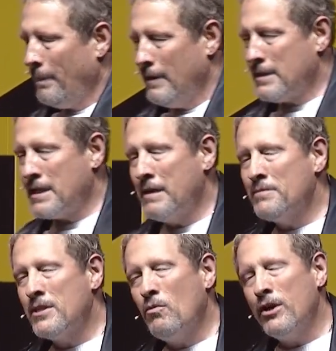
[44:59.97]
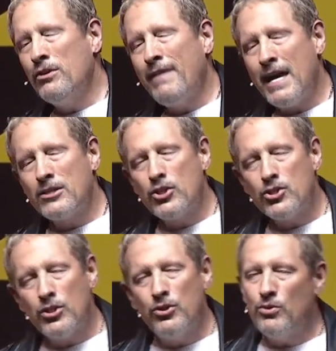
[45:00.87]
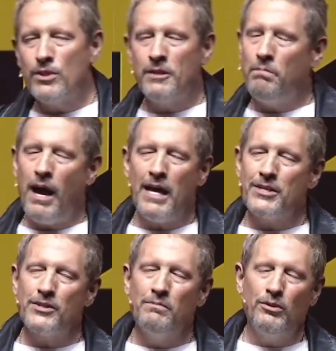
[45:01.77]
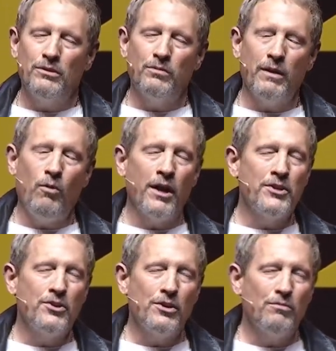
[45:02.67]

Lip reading: It seems that what you've asked us to do is impossible. We wonder